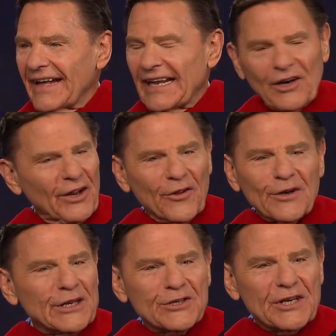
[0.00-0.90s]
and neither
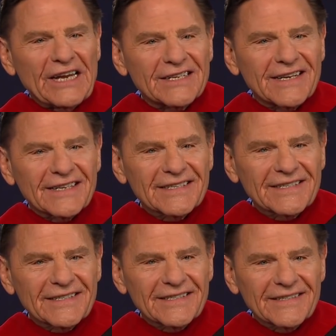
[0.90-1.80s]
does Jesus.
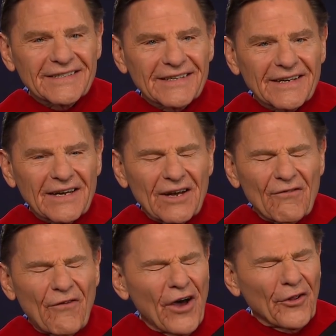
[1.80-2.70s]

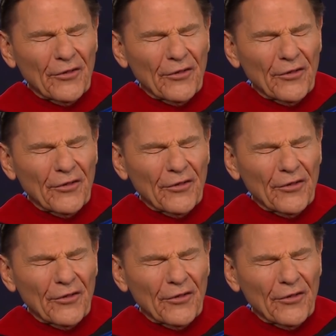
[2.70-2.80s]
Father,